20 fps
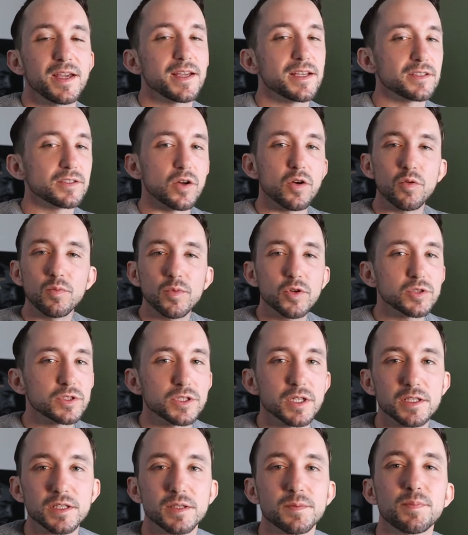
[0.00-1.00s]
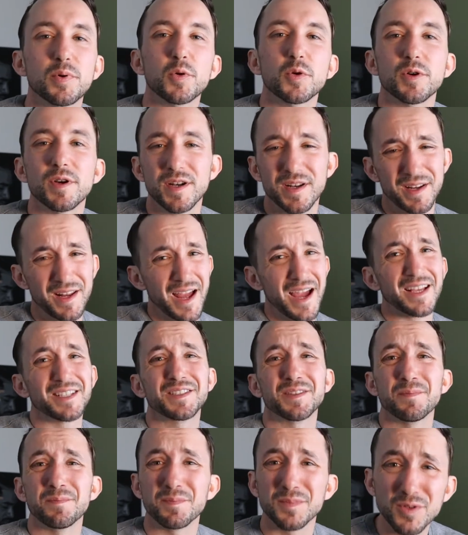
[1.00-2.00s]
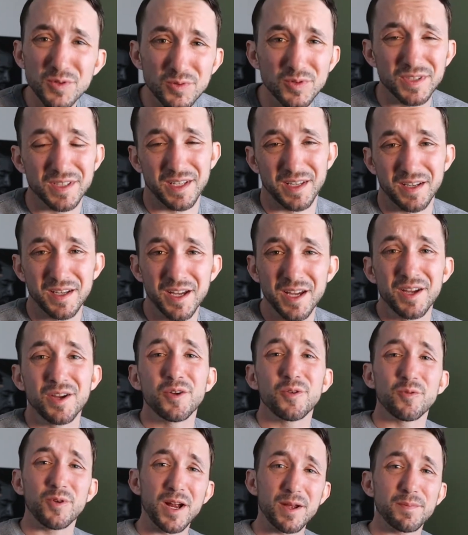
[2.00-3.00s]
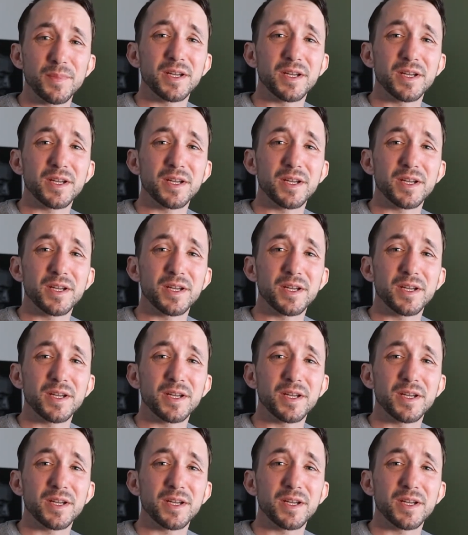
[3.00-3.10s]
is almost just as important as the music, right?